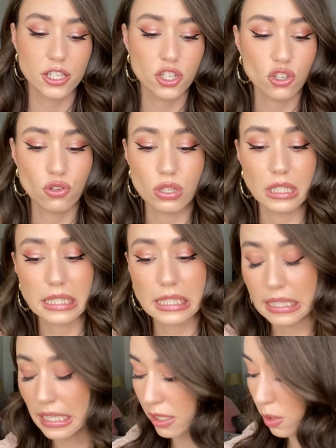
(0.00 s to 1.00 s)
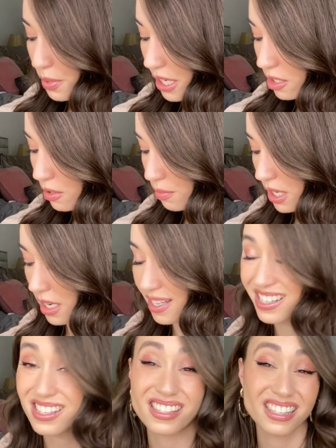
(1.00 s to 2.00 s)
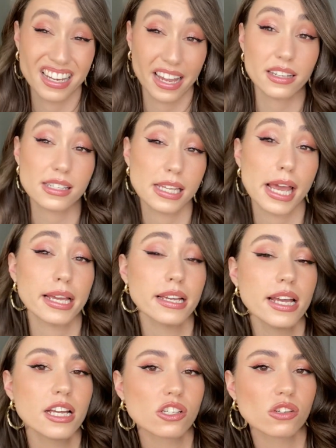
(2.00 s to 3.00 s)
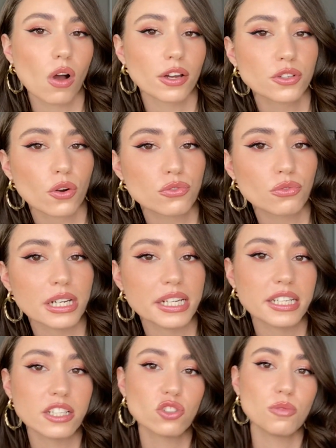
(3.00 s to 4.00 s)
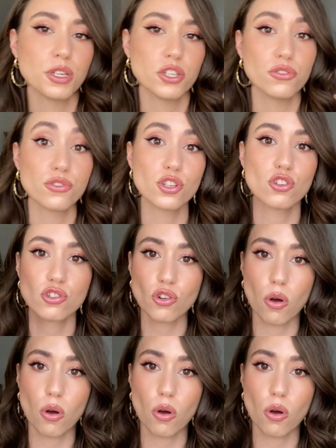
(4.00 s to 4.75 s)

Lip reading: I just use a little bit because it's the next day, so I don't really need to be using so